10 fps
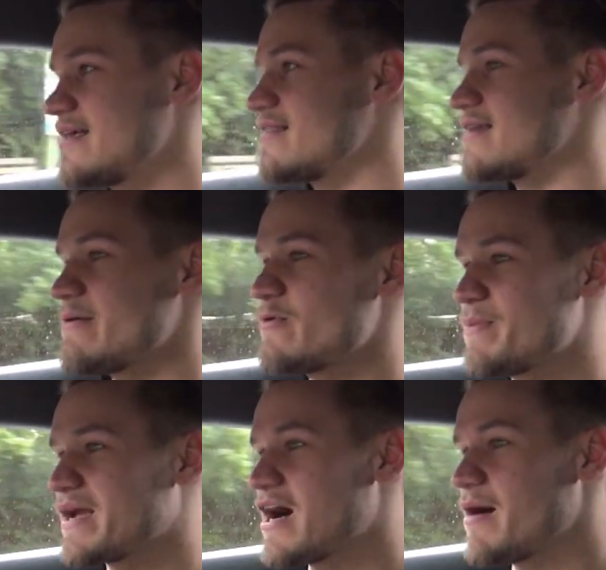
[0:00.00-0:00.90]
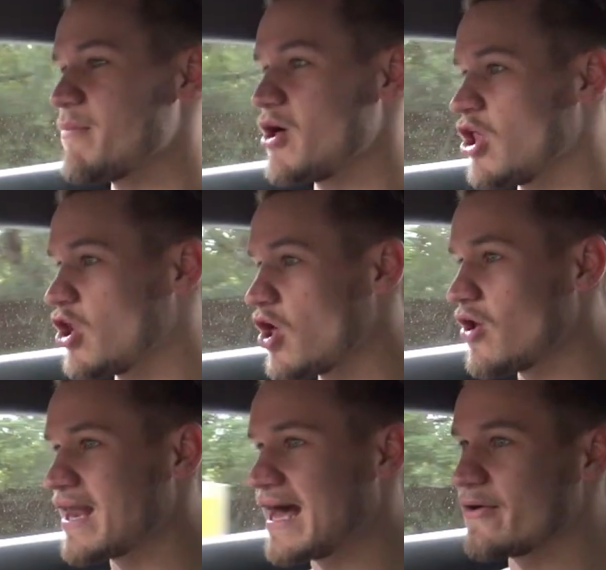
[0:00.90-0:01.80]
that it will become a
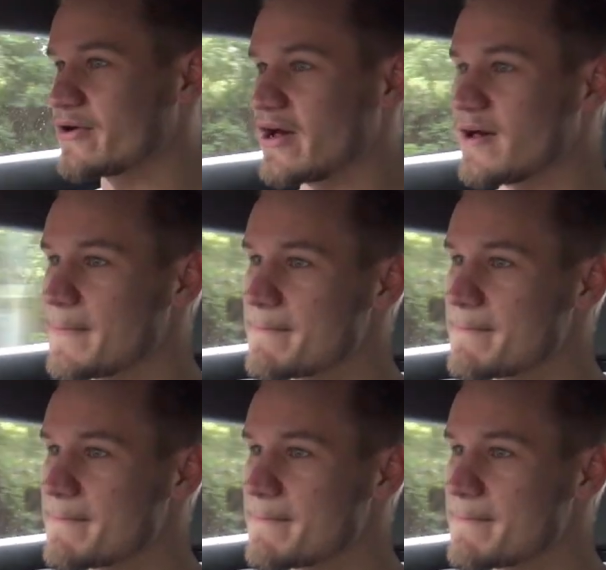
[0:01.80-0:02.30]
lot louder